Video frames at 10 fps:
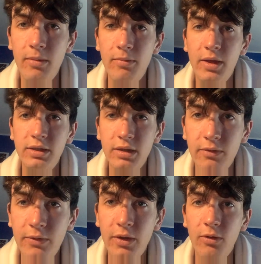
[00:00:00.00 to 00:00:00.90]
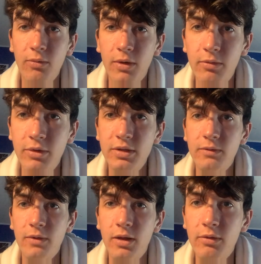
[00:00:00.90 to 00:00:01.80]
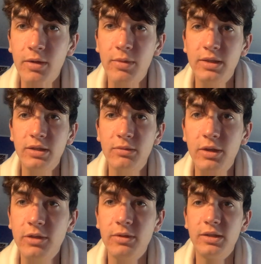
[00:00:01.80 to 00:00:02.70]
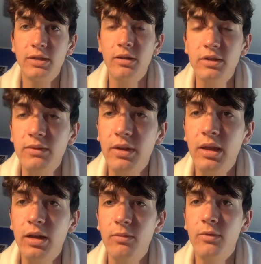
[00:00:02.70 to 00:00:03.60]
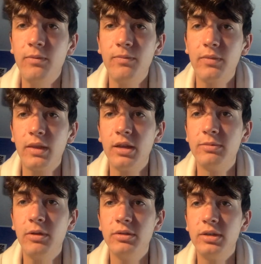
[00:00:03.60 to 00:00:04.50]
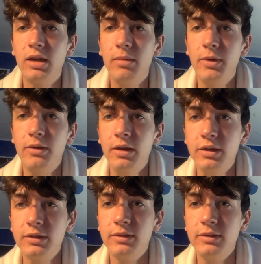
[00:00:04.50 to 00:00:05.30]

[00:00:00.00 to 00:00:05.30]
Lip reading: Based on figure 1, which of the following best explains why the cells of an animal exposed to compound 10,